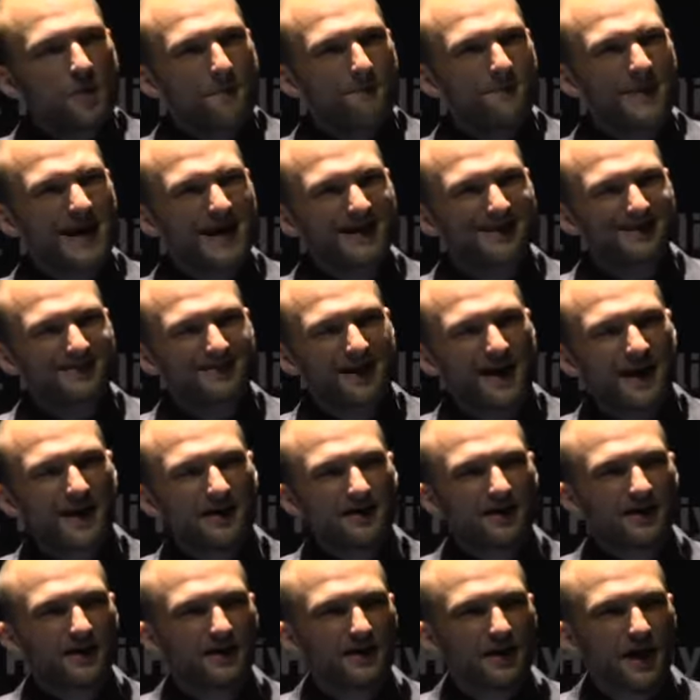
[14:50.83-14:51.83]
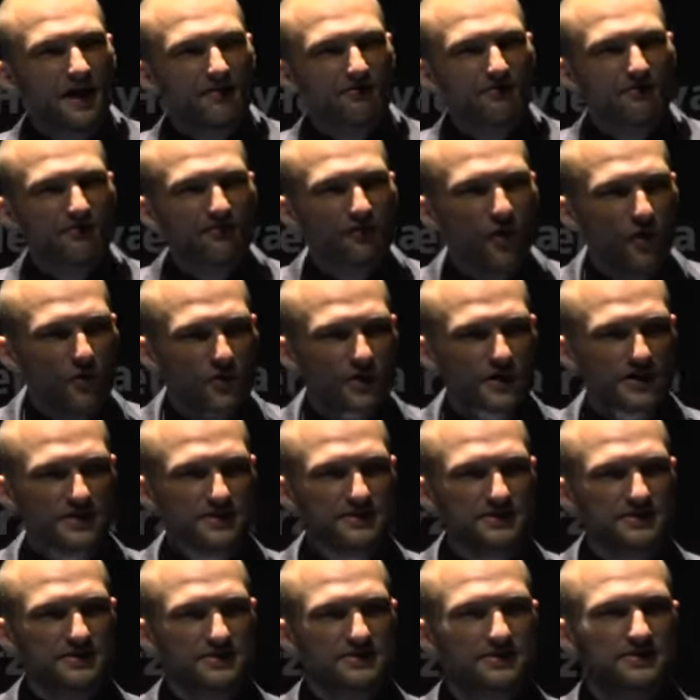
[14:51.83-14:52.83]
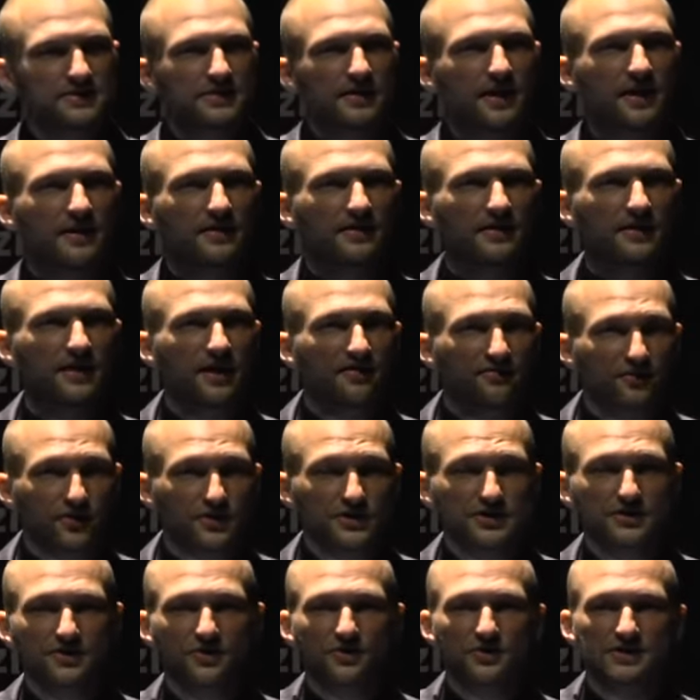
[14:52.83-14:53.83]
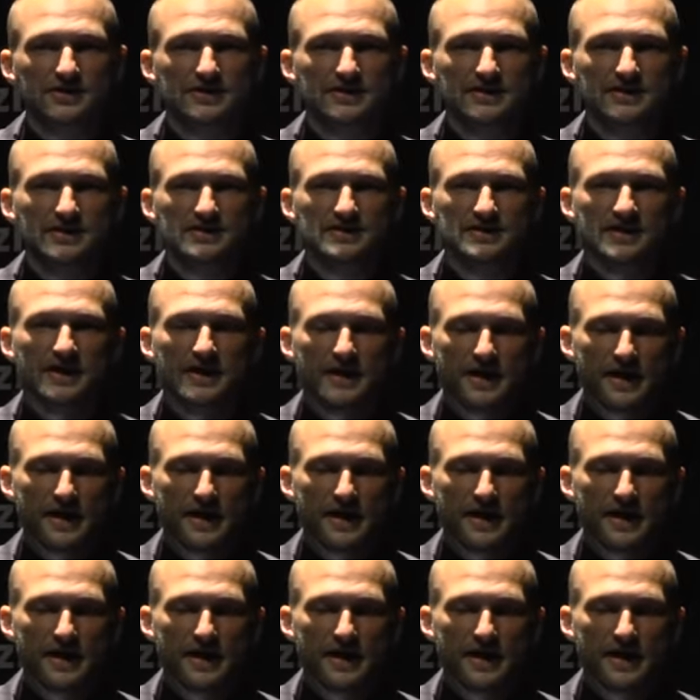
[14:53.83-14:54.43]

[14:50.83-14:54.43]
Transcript: maintain enough focus and enough resources